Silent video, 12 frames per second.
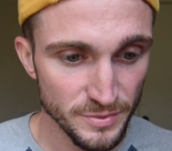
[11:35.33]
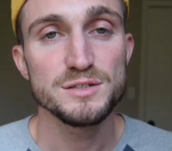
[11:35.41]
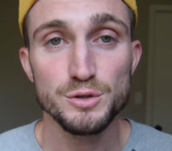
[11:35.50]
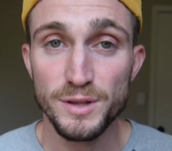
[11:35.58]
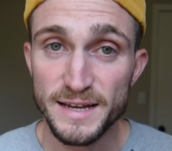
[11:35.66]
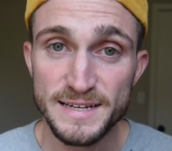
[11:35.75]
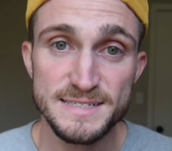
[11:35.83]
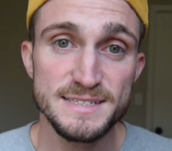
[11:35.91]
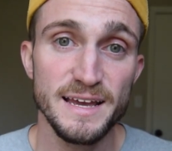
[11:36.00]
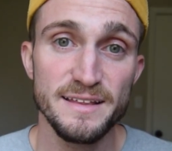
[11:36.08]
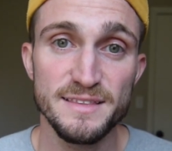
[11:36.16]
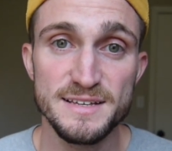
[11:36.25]
So like I
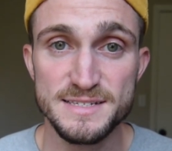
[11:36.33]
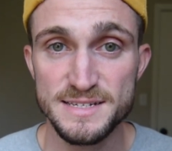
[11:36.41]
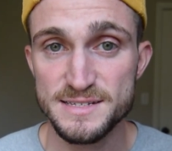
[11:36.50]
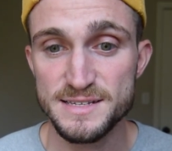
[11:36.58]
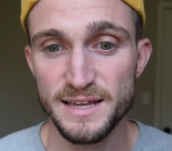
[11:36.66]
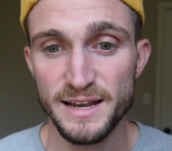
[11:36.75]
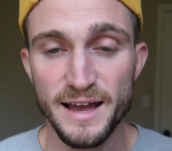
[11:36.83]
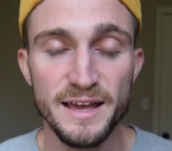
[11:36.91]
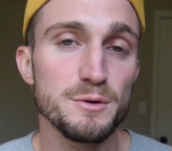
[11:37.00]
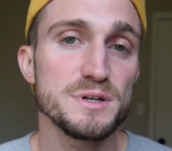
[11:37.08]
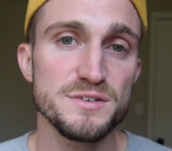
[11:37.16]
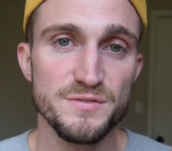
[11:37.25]
said, this is an
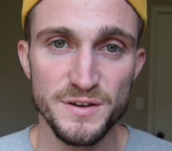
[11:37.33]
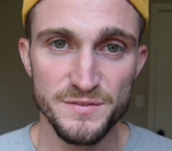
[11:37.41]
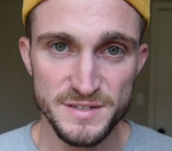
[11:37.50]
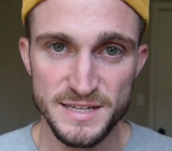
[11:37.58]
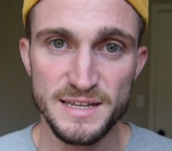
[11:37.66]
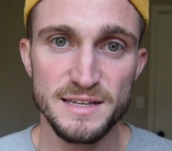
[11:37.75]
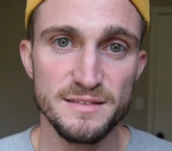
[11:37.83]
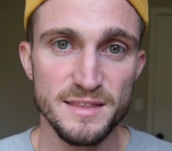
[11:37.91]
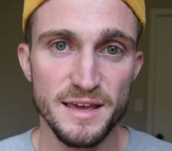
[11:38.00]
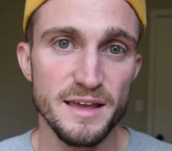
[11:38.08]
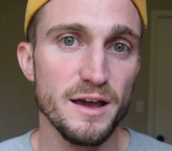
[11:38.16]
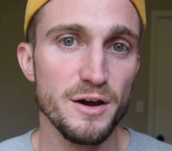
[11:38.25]
iOS 15
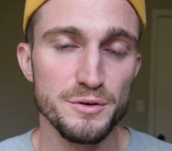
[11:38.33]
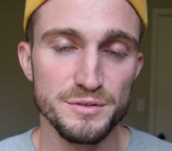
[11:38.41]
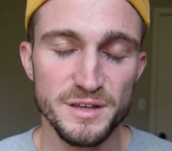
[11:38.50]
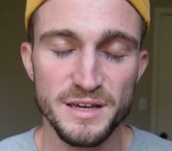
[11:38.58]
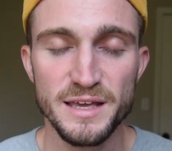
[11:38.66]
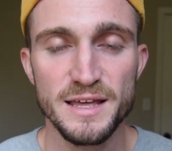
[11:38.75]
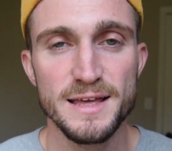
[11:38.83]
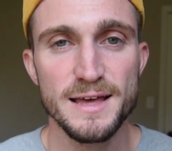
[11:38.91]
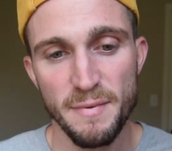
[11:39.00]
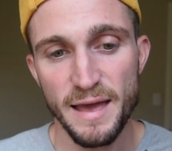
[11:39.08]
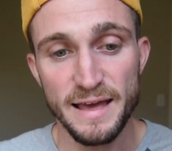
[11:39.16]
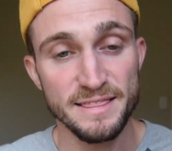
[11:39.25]
thing only,
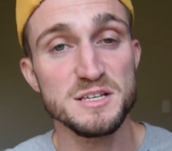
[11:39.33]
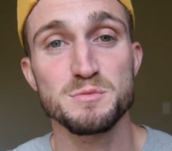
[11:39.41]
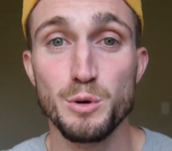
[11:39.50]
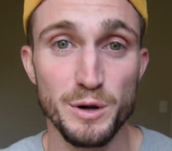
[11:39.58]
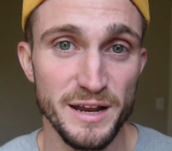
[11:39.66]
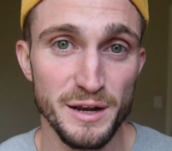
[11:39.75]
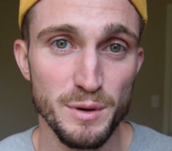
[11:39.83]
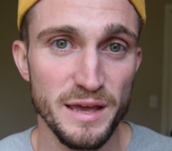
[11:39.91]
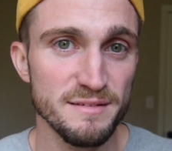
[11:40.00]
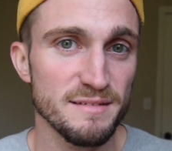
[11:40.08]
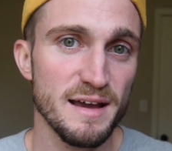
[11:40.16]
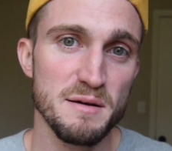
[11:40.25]
at this point
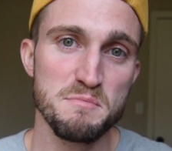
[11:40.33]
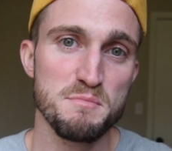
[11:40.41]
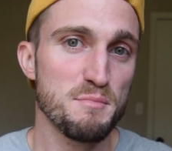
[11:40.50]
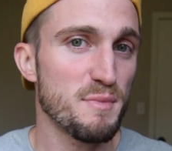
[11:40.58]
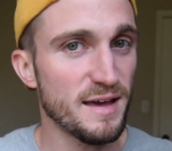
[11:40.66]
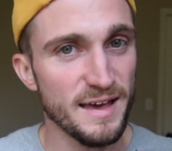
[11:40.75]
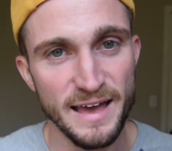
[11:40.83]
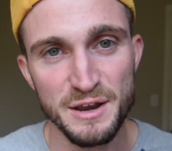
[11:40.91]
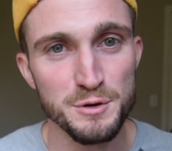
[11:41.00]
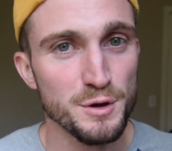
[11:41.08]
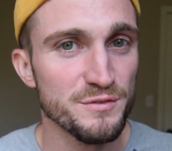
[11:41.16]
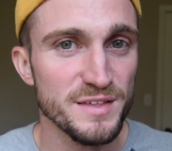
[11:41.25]
anyway. I
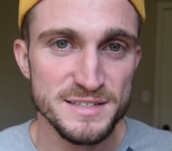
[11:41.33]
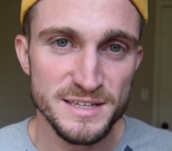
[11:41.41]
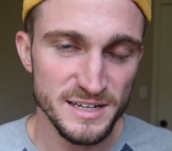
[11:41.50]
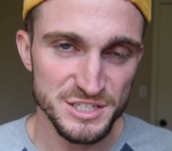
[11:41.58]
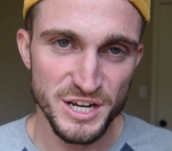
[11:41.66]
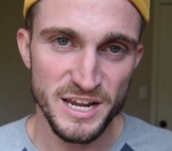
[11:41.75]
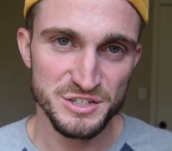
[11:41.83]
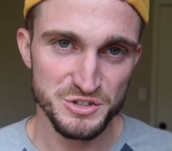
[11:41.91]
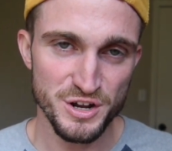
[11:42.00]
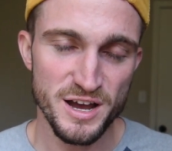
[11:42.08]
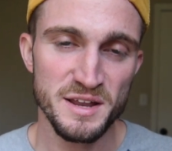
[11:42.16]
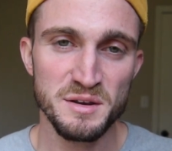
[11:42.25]
don't know if that's going to change or
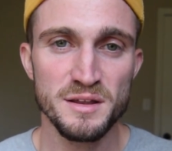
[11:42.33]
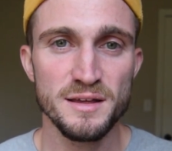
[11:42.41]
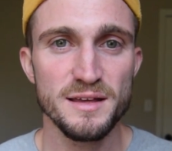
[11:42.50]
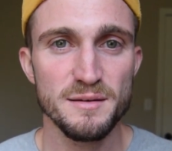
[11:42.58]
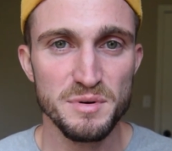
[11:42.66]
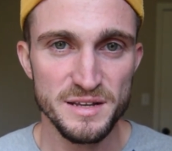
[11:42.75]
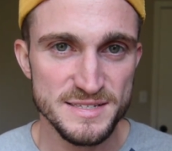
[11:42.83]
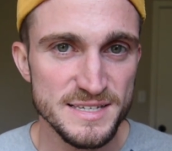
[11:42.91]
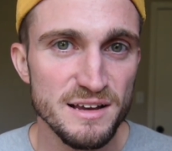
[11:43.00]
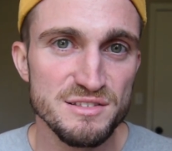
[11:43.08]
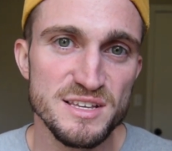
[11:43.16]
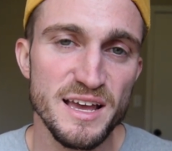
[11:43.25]
not, but it
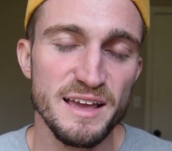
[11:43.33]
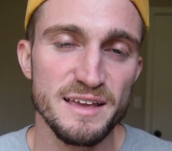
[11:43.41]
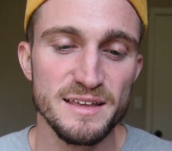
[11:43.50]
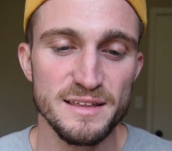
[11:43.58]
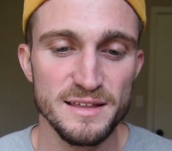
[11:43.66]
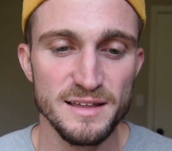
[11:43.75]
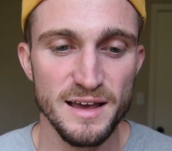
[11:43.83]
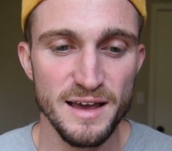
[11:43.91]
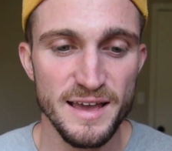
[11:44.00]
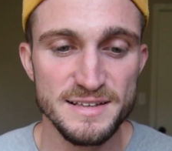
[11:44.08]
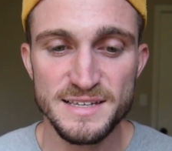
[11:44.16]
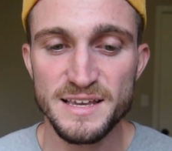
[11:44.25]
sounds like
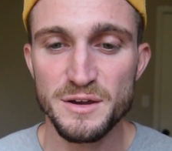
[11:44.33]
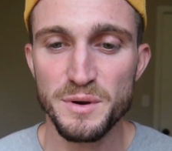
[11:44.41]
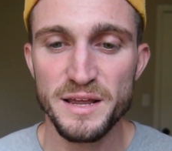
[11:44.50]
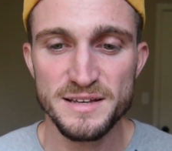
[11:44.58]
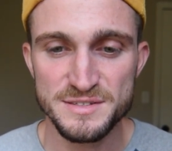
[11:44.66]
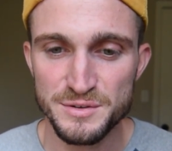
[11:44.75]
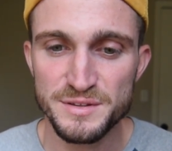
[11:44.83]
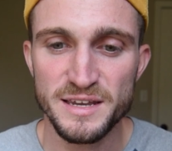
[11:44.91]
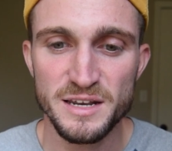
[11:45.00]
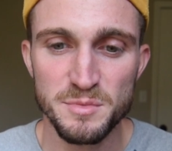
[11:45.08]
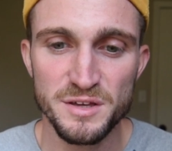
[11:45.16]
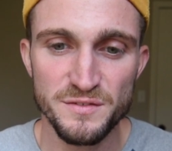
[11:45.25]
Async/Await is only going
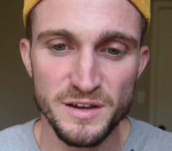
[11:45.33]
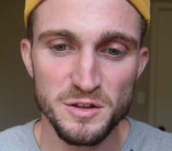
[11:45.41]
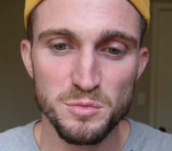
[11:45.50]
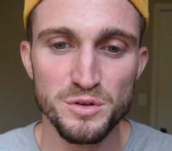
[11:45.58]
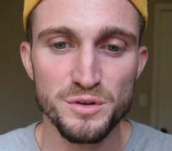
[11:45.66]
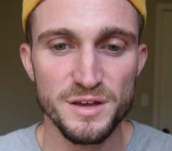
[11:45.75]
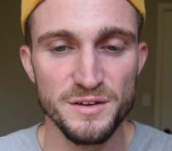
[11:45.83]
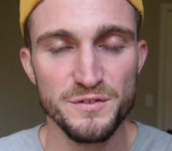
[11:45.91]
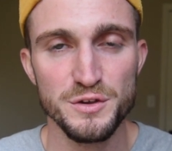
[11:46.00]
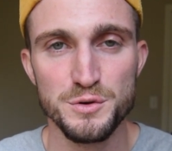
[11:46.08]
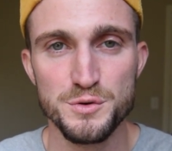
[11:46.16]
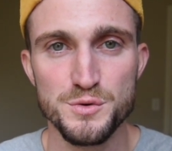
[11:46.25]
to be available if
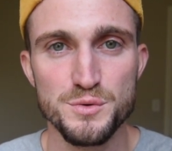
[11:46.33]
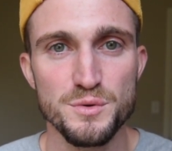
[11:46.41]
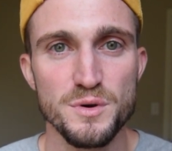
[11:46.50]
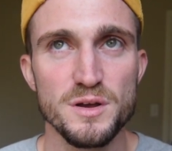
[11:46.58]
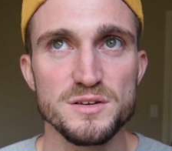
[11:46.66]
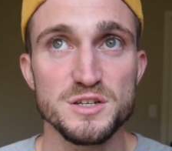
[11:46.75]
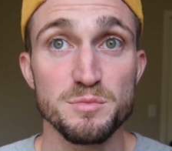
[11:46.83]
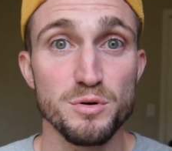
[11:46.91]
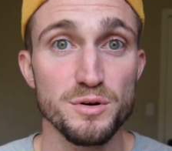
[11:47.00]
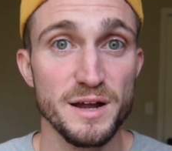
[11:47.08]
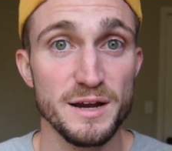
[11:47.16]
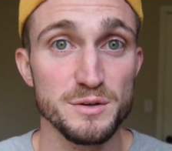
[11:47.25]
you
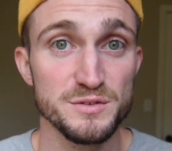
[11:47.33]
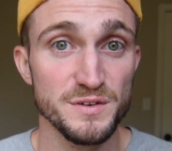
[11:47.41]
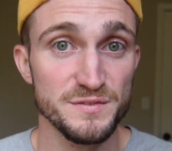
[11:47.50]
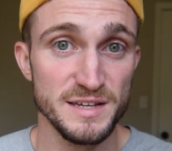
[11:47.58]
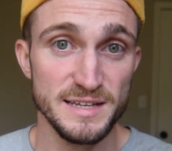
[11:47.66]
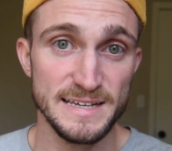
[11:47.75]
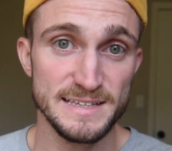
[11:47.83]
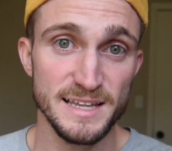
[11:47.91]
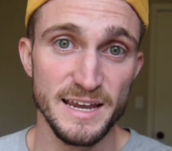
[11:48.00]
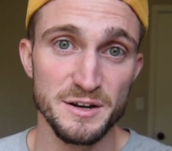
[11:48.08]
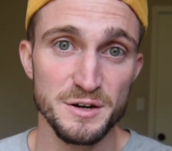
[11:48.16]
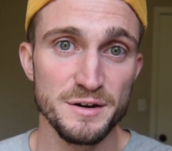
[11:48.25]
support iOS 15 and
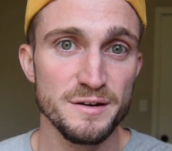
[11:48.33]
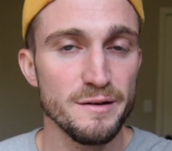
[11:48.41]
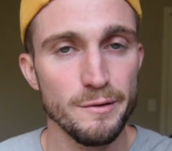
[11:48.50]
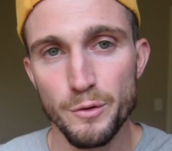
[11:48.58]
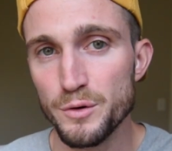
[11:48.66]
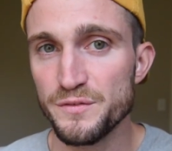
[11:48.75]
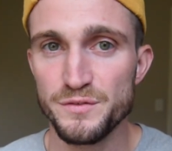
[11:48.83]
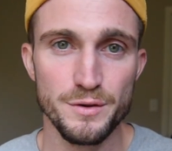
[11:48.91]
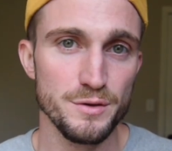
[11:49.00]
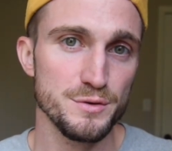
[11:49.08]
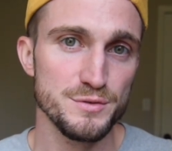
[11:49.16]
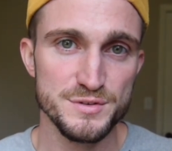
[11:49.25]
later, or if you
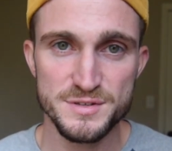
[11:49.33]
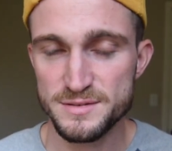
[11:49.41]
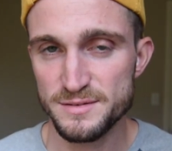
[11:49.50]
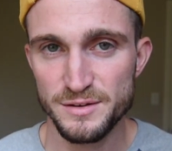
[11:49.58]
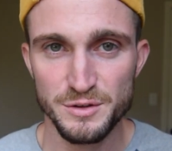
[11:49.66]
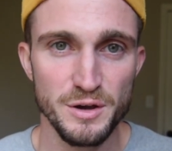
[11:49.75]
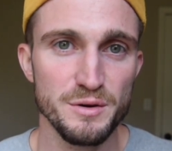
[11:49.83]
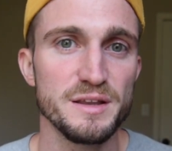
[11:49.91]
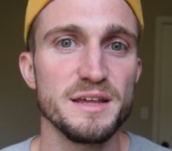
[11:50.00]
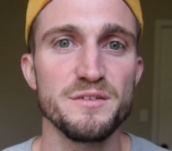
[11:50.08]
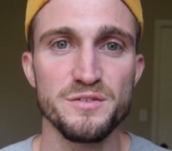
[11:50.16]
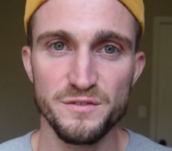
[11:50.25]
use, you know, an
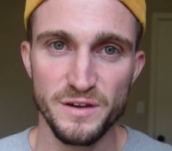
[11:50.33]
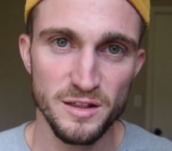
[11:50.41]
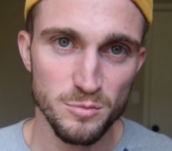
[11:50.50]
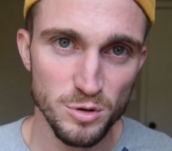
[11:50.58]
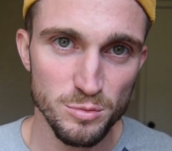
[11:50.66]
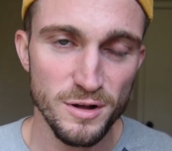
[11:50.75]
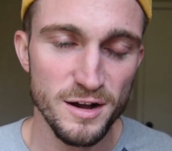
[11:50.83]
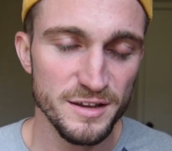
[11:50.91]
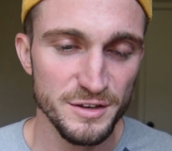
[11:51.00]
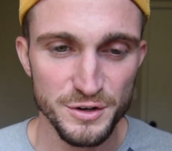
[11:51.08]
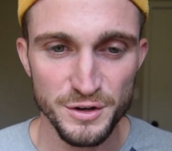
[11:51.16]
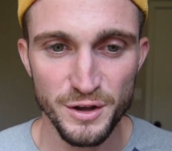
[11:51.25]
if available block
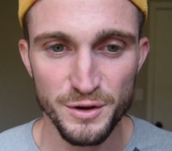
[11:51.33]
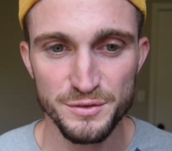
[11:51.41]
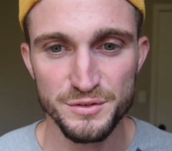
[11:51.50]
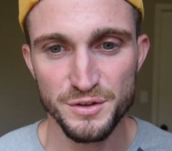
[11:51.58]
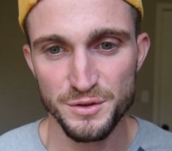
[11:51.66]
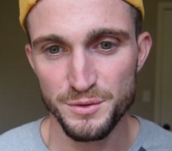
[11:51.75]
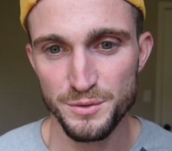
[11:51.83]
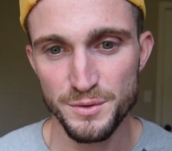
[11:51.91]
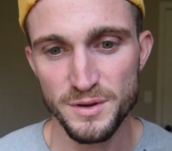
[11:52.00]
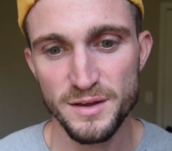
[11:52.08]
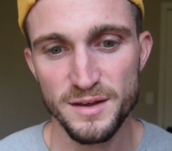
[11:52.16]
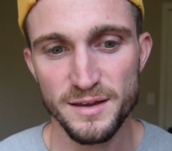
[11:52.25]
in your code to
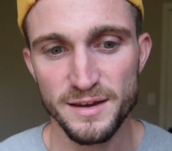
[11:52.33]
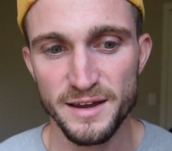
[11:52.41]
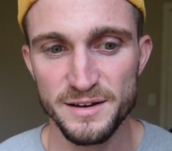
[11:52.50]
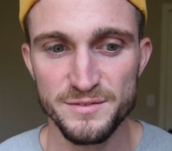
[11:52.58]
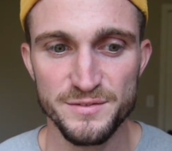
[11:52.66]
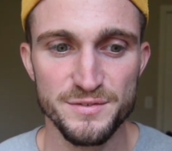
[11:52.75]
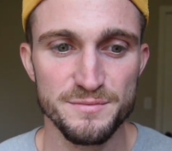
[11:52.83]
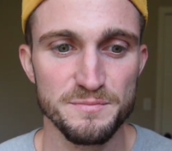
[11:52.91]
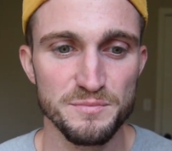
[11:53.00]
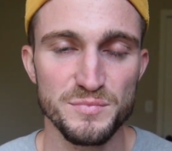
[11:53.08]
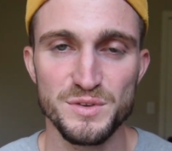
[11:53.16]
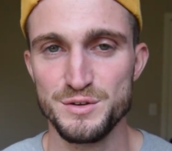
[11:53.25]
kind of
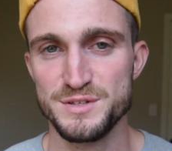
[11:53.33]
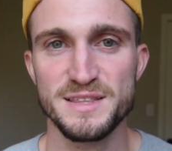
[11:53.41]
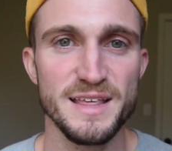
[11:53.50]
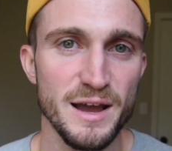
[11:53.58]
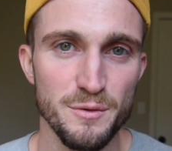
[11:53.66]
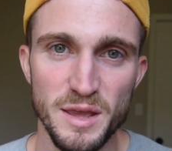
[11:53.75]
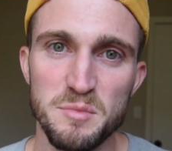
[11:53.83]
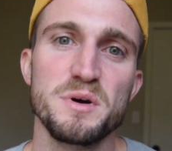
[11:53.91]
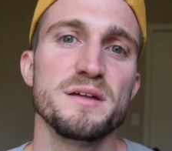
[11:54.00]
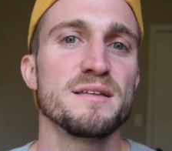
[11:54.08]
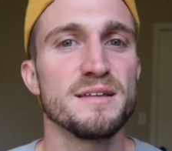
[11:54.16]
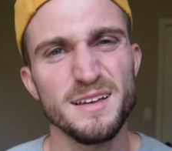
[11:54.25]
use it that way,
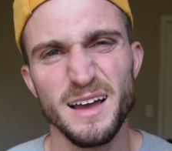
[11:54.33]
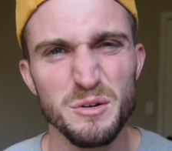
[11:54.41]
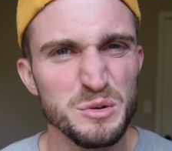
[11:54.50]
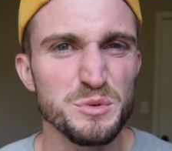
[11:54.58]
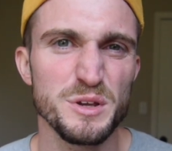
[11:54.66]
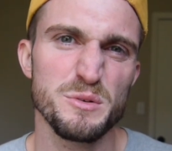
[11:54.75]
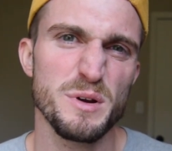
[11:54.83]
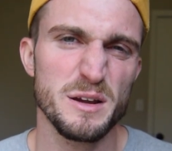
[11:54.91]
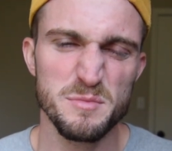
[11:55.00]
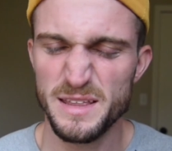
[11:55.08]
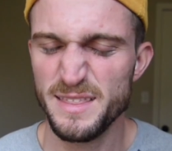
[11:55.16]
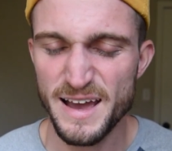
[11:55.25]
but I wouldn't really
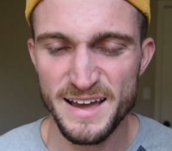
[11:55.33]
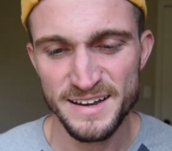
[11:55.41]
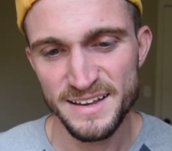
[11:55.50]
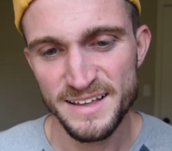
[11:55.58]
recommend that.